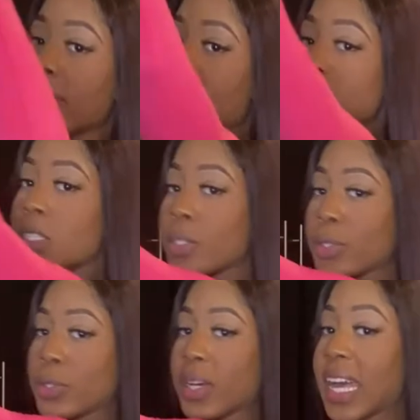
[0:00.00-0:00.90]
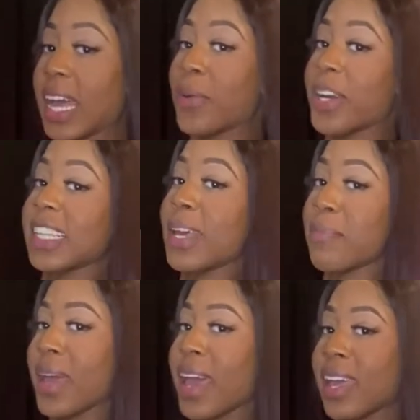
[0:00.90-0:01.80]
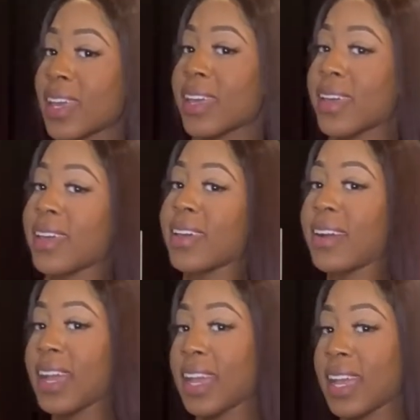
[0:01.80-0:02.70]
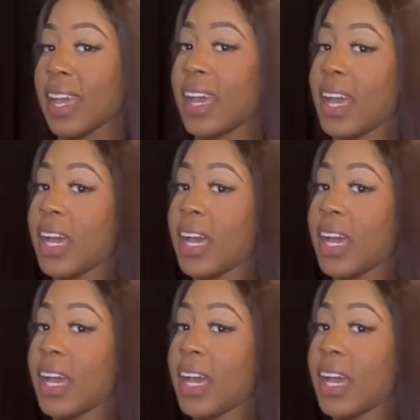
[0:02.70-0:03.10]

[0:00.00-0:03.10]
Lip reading: Gotta work that back, right?